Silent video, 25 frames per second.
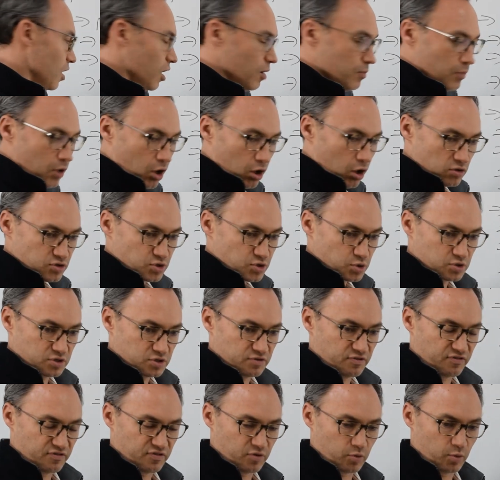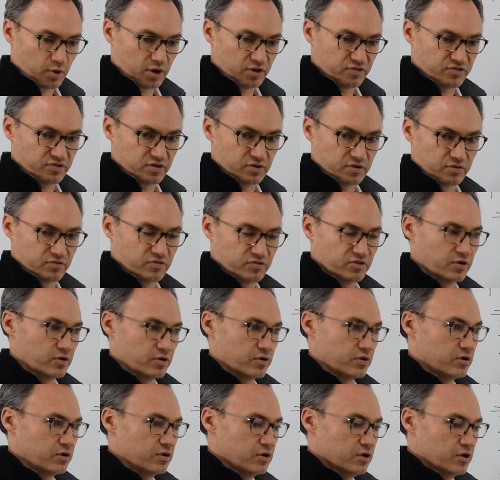All sorts of different ways
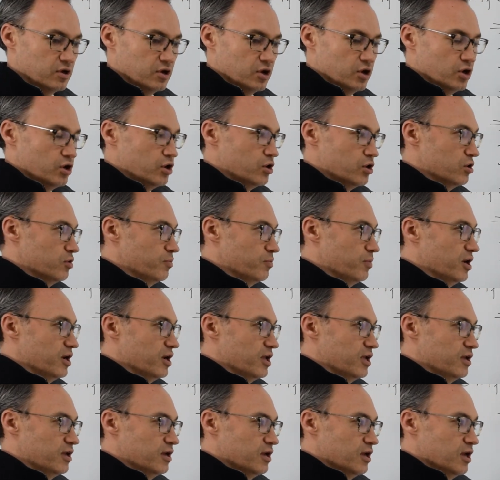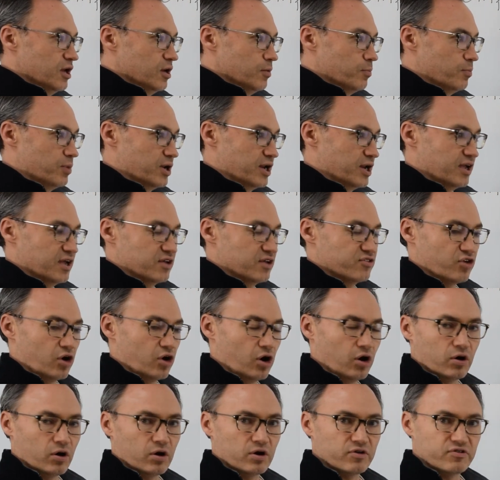to earn money, but it gets
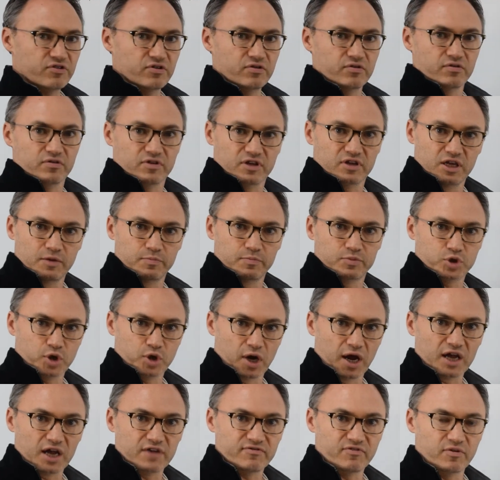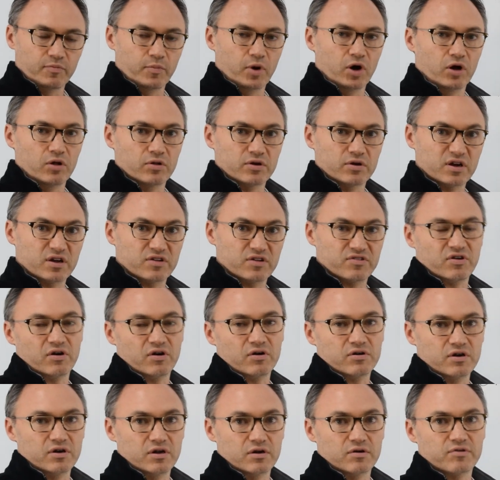hard to keep track of them all, and it gets
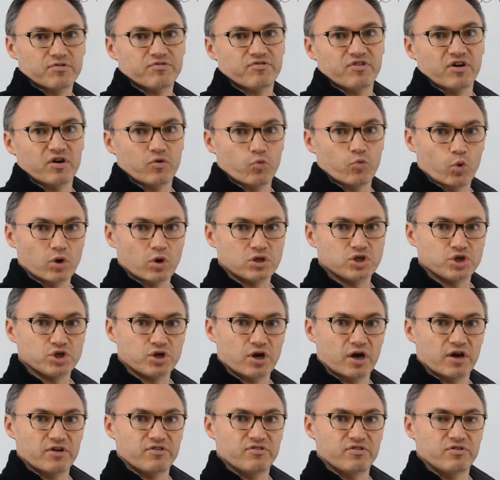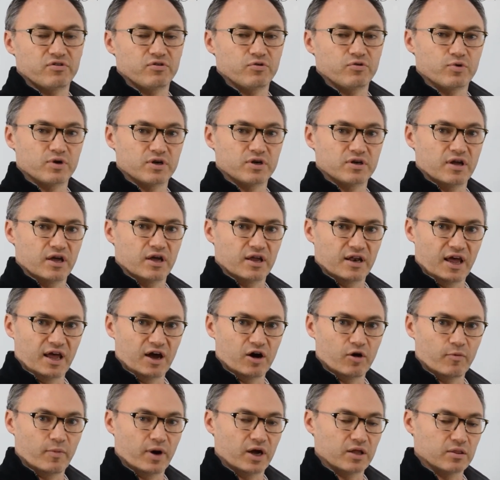hard to understand what should I do and
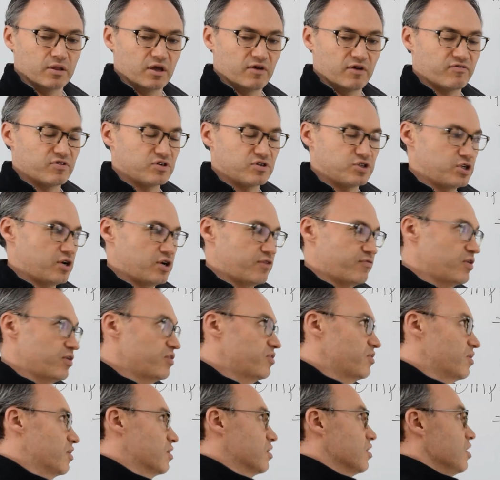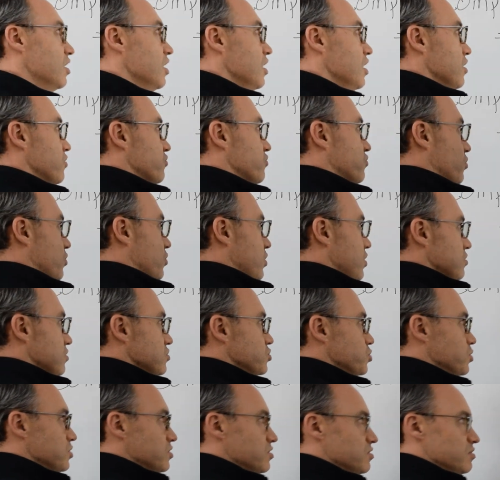how am I leveraging everything. So
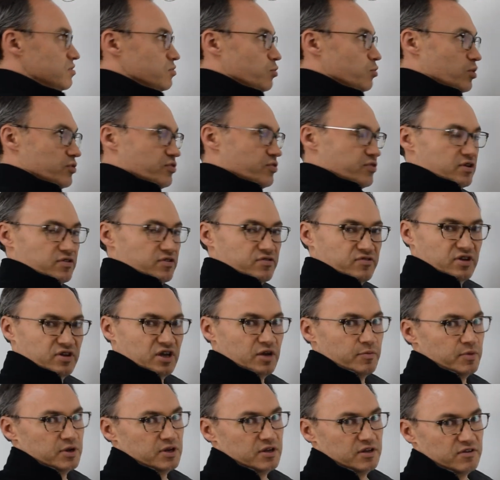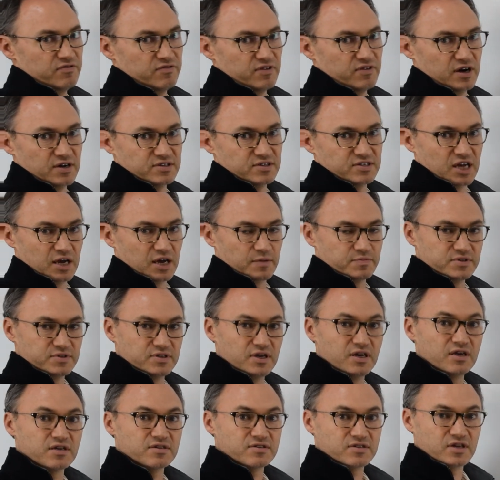here's what this team at DeFi Zaps
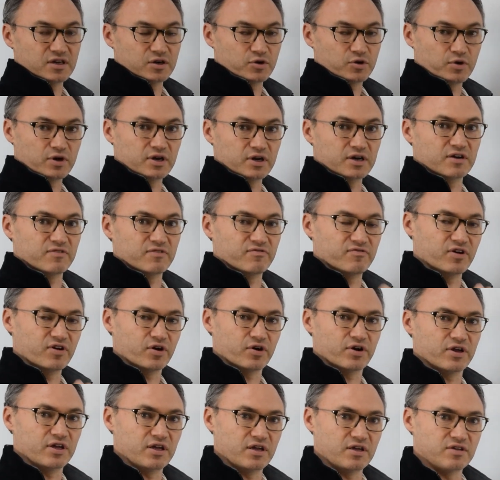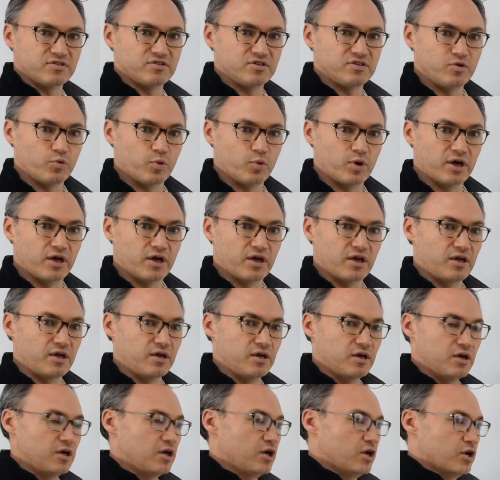did, is they created a very easy way
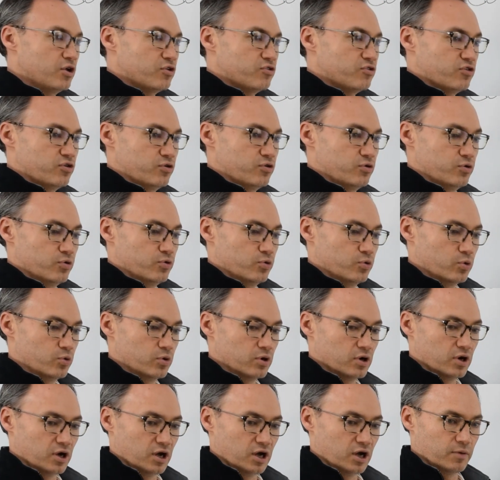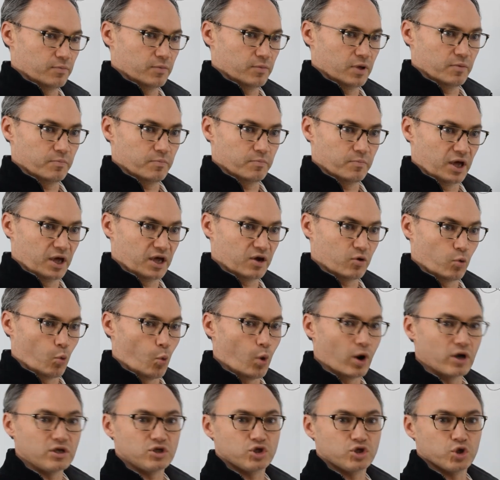to make
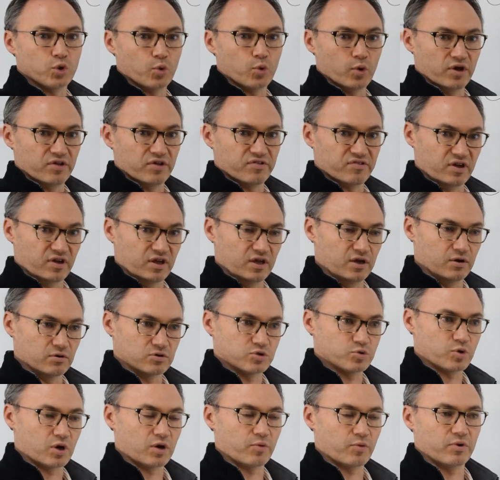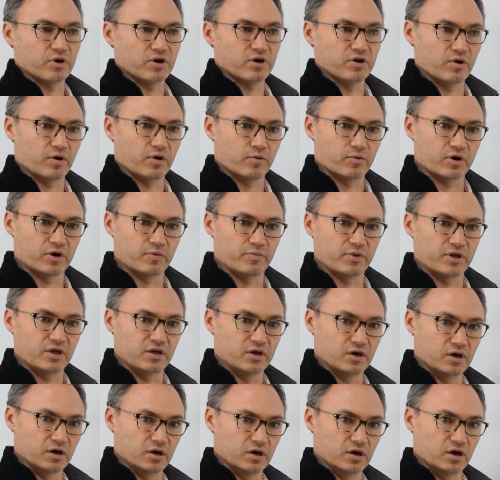one choice. Say, here's what I want to do. I want to
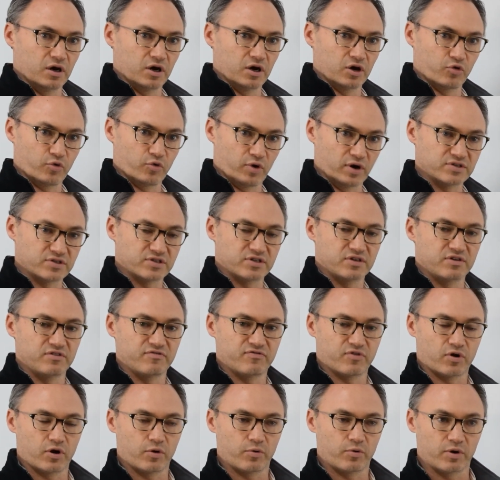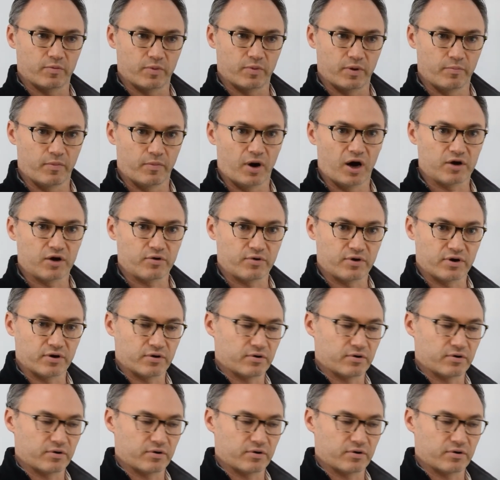be aggressive, or I want to be moderate or